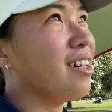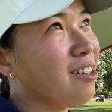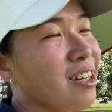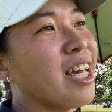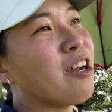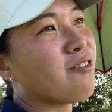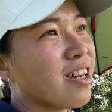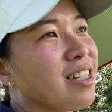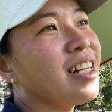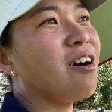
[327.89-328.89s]
okay,
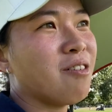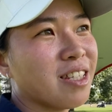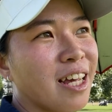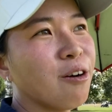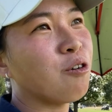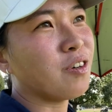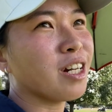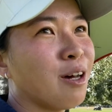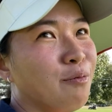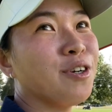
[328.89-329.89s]
granted I was like over
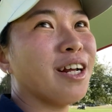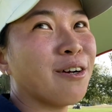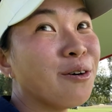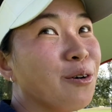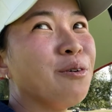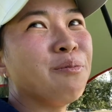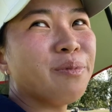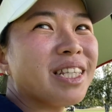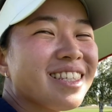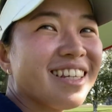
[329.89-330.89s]
club for that hole,
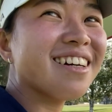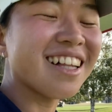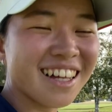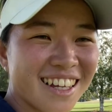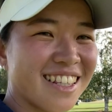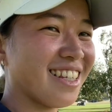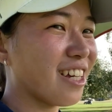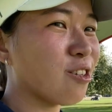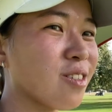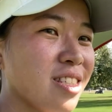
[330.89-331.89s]
but still it's like
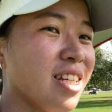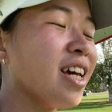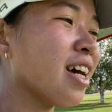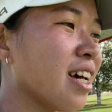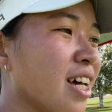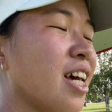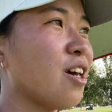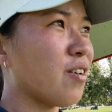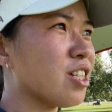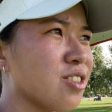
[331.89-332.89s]
you could see
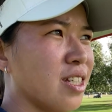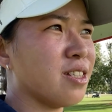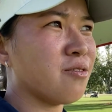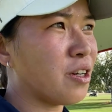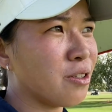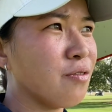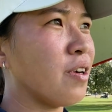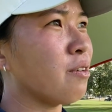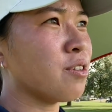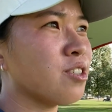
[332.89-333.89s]
if I just hit the regular
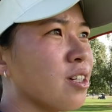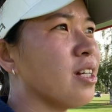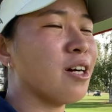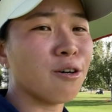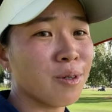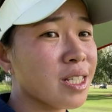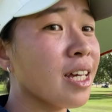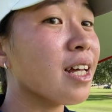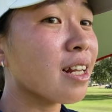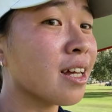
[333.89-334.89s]
5 wood shot that I always
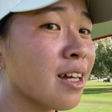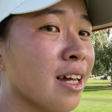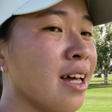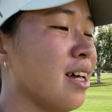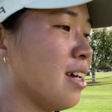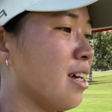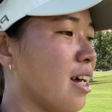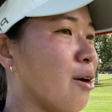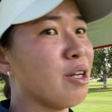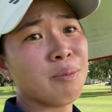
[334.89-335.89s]
hit, I
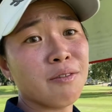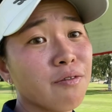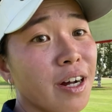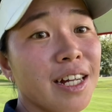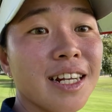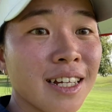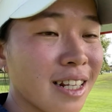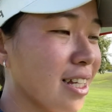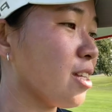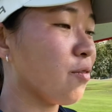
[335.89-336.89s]
would have been fine,
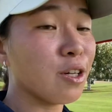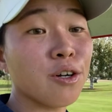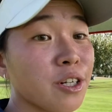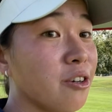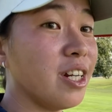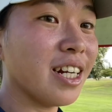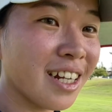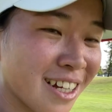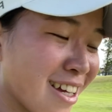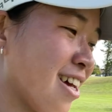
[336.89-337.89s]
like definitely on the green.
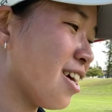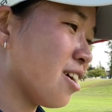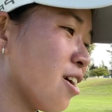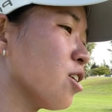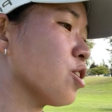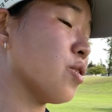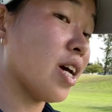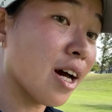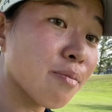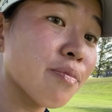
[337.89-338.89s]
So
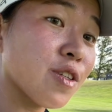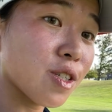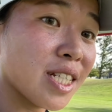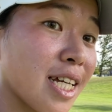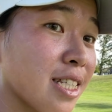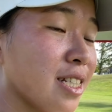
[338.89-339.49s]
yeah, just a lesson